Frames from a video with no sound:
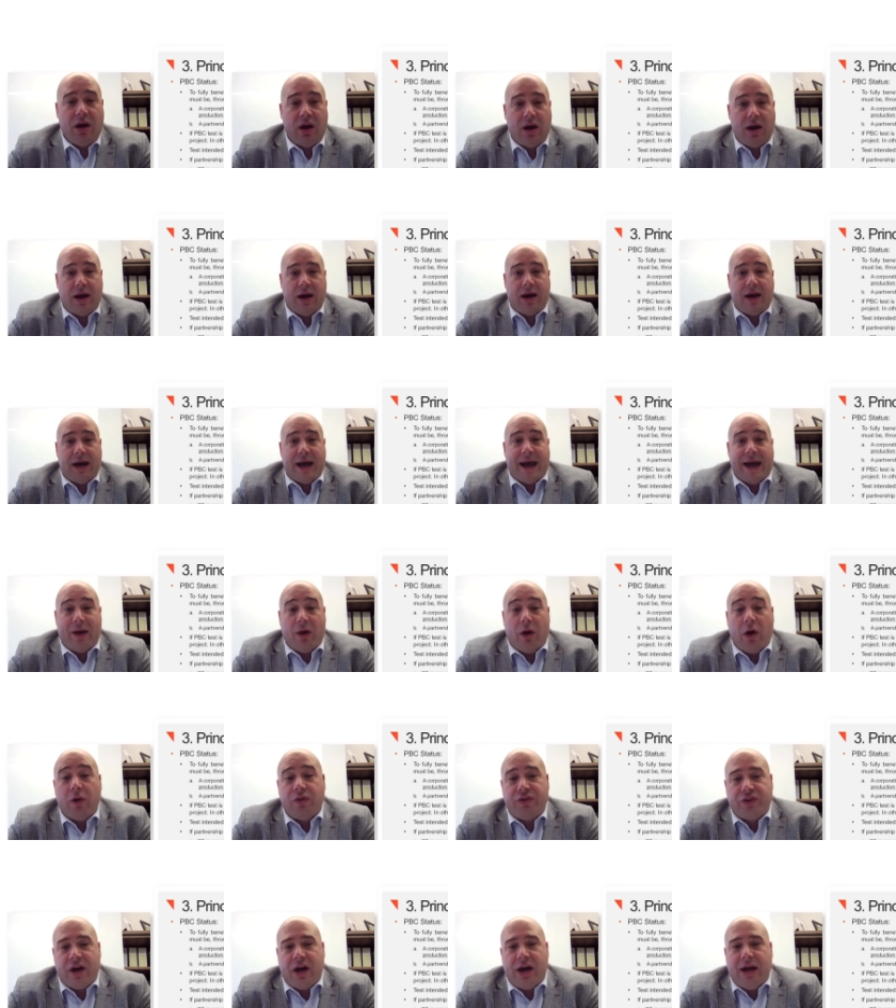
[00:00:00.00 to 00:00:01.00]
at
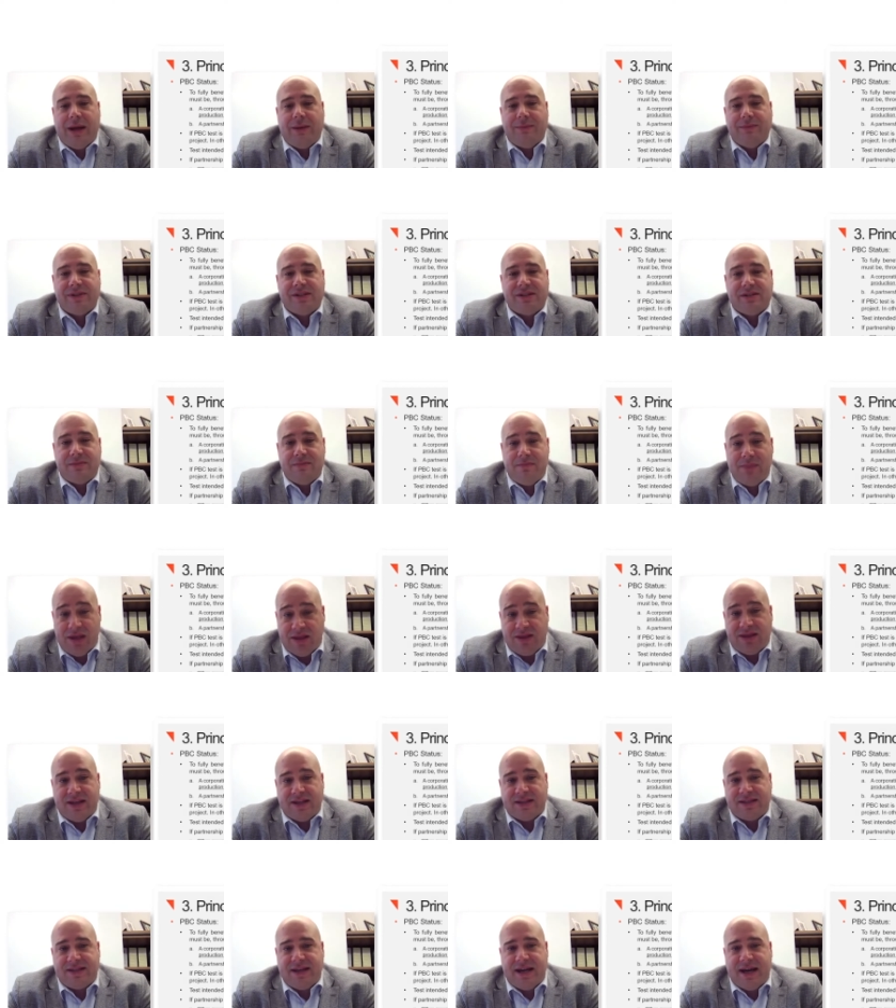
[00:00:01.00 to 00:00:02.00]
all times meet
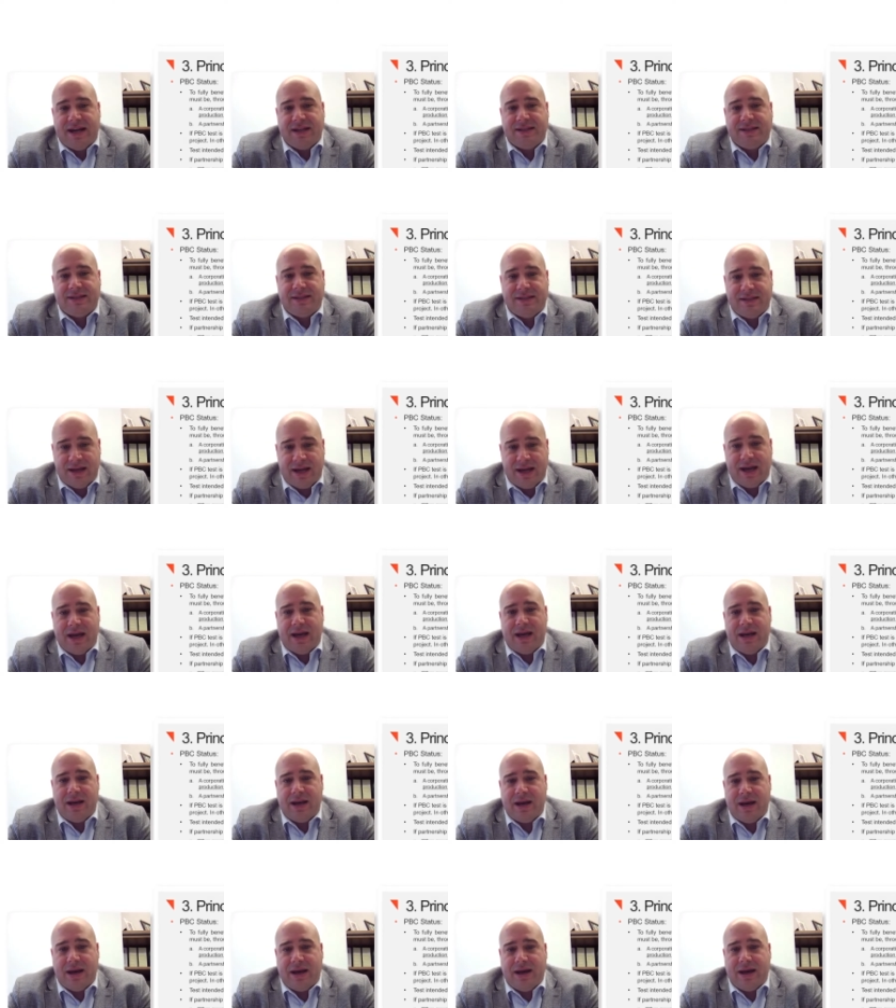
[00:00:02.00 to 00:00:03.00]
this test
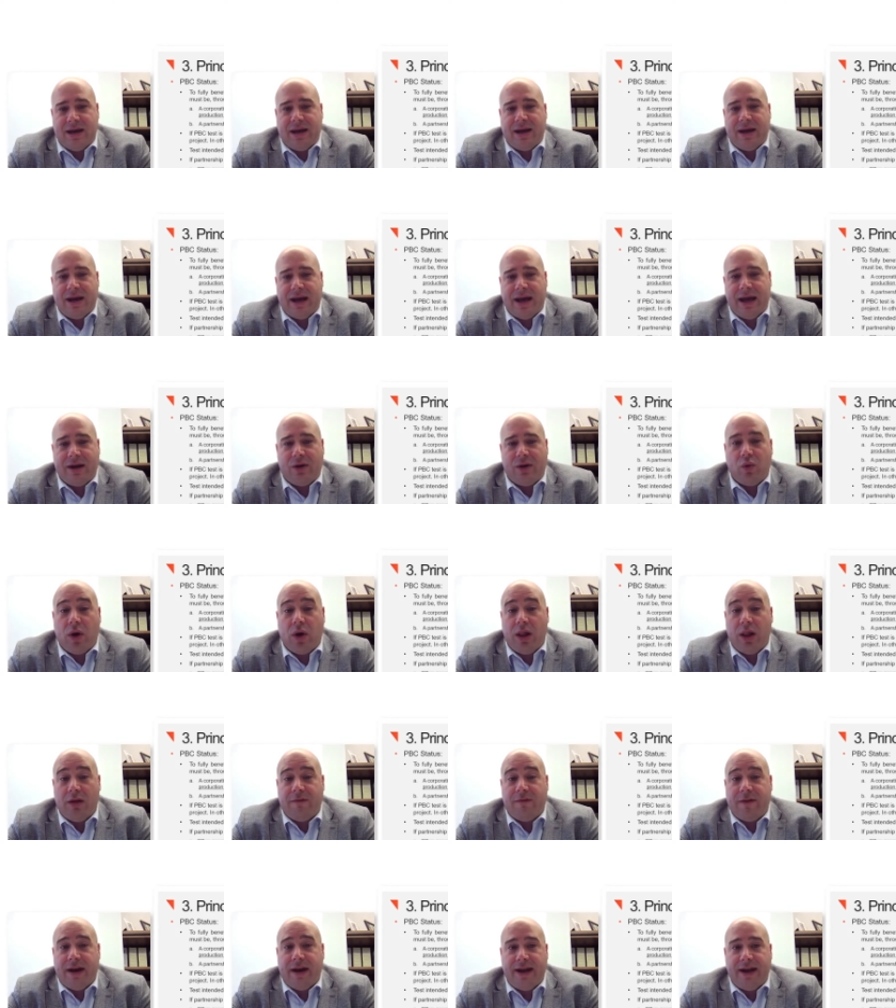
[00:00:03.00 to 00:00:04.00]
and
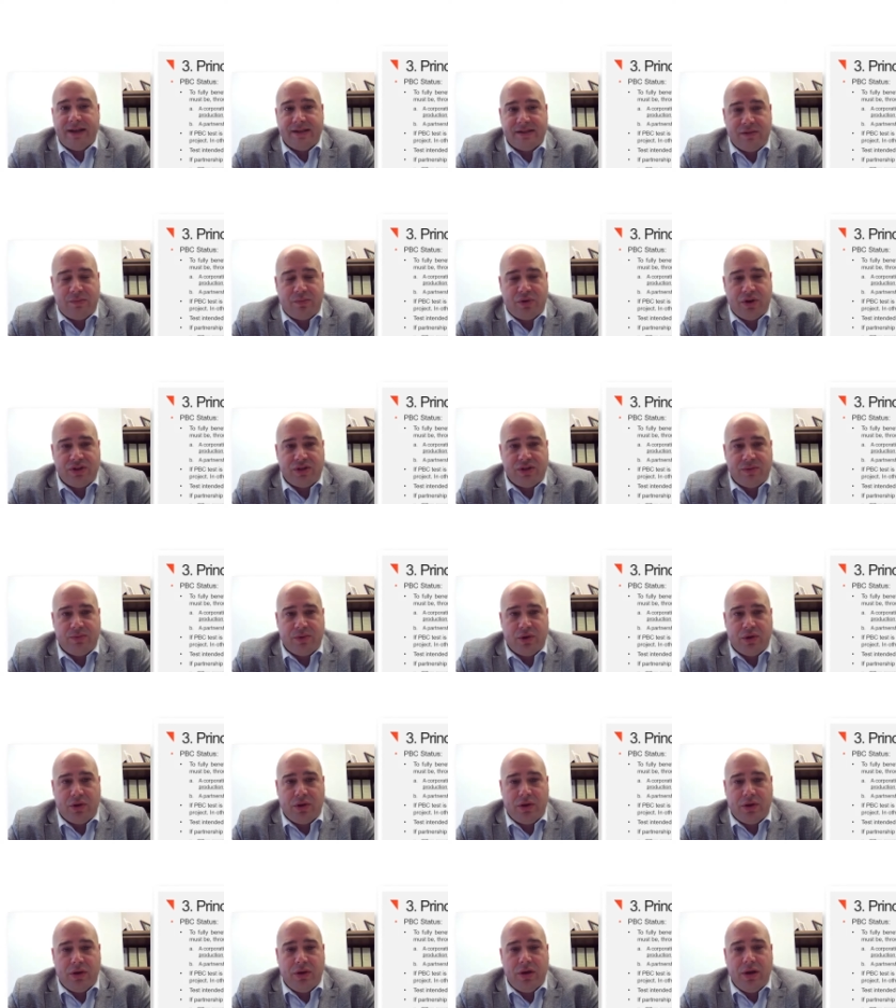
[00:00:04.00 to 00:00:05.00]
qualify as a
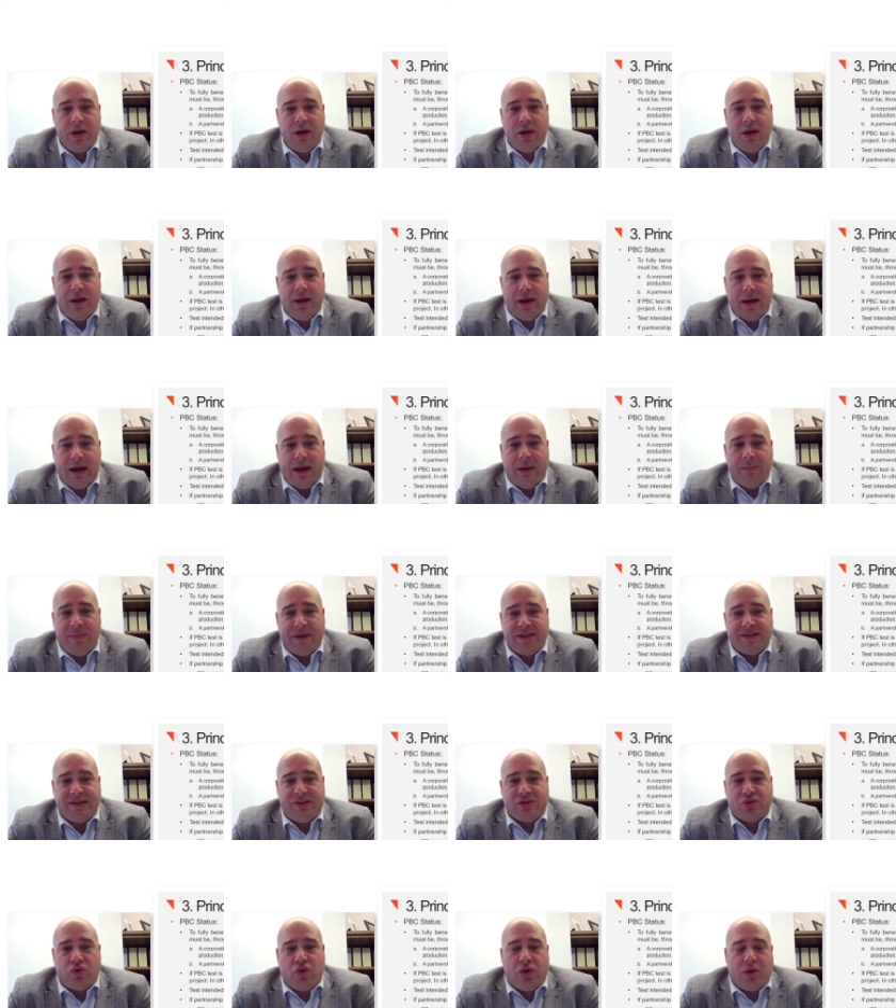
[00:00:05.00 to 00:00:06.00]
principal
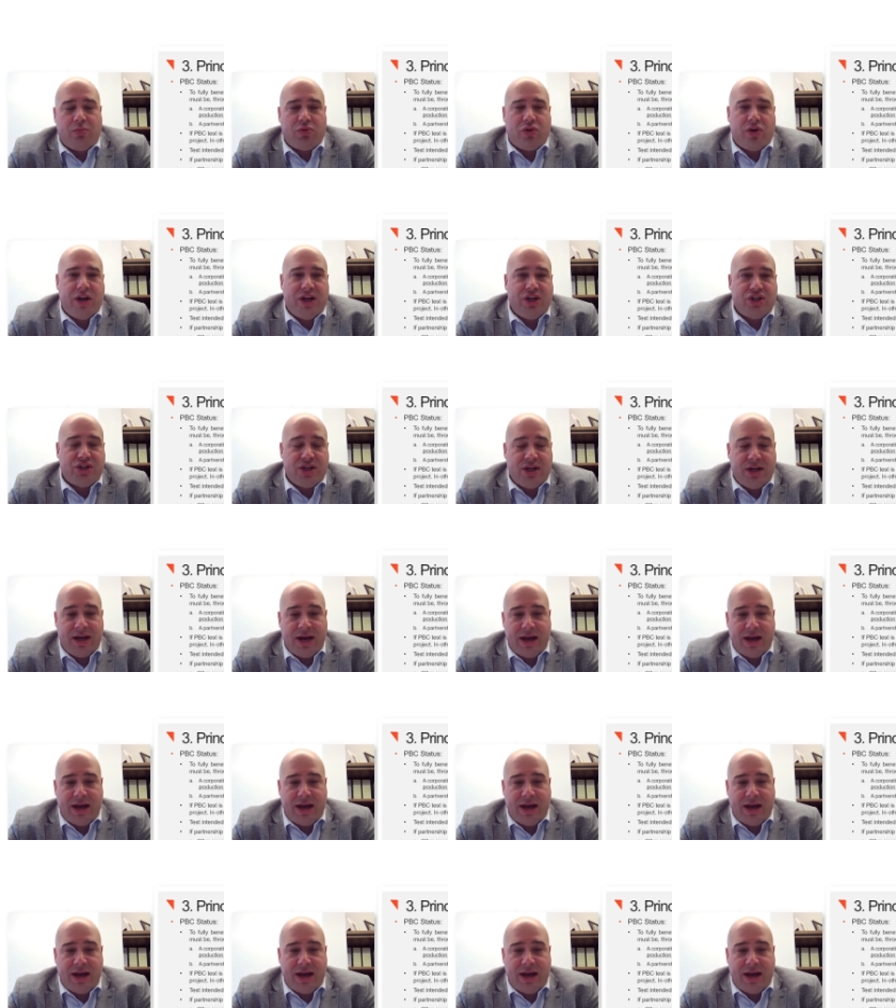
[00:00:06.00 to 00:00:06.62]
business corporation.